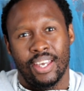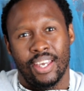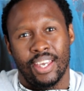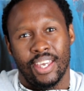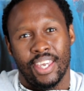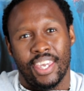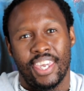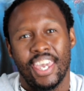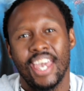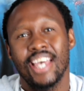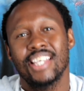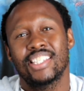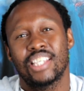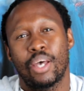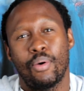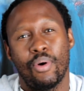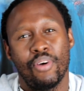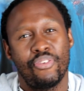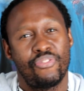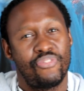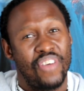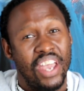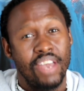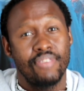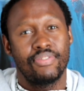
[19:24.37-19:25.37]
Here's our
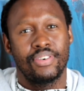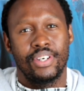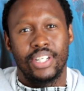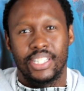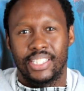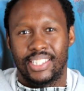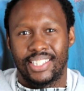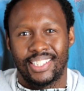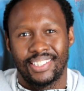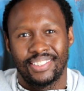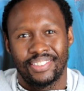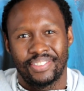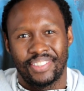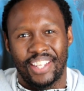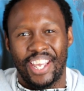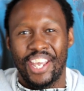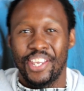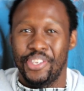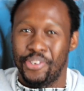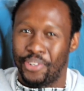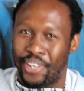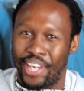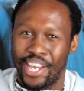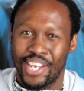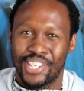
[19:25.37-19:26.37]
favorite
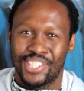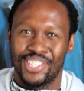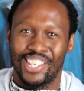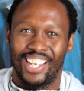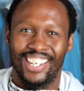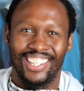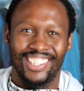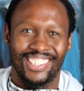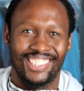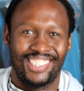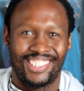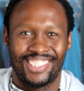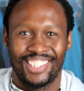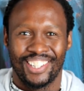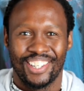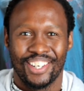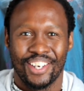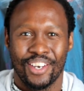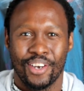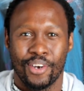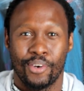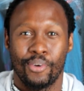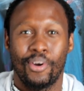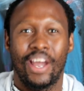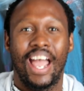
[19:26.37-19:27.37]
educationalist,
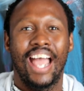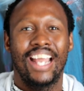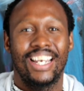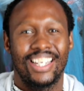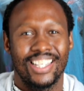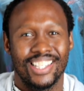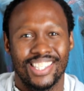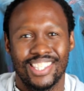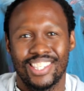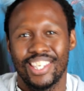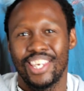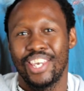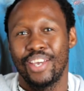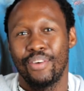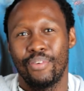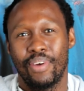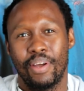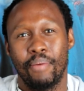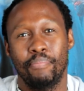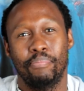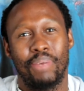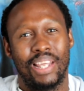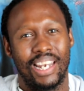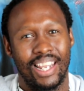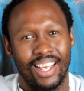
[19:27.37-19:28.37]
Andy
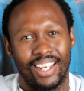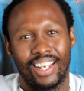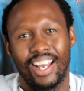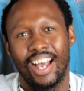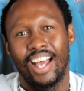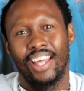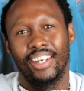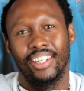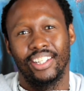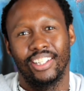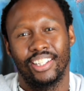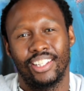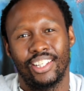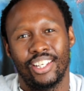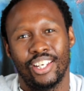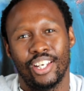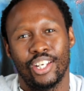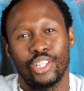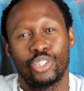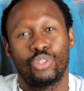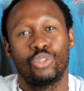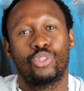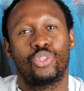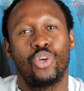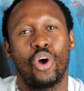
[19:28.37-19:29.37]
Wembelegani,
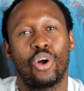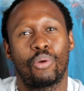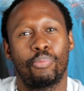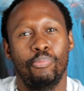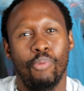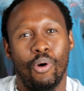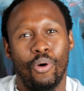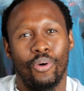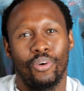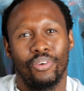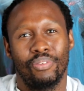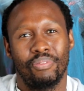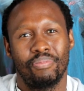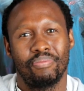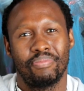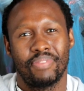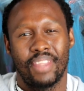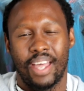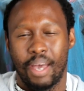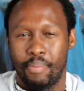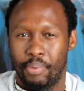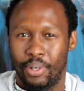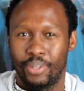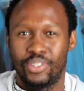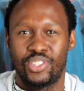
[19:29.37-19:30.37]
to talk more
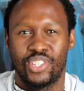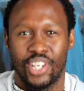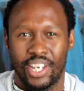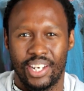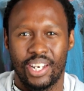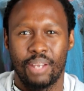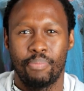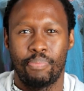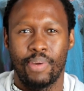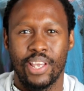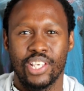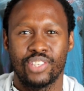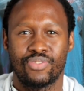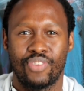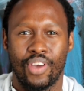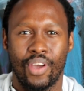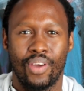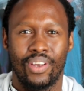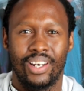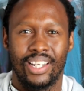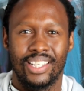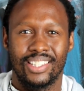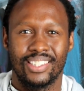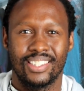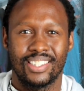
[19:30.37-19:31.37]
about gender-based
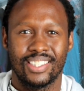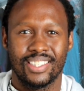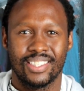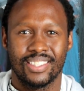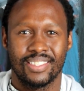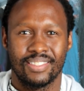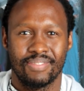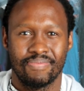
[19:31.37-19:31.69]
violence.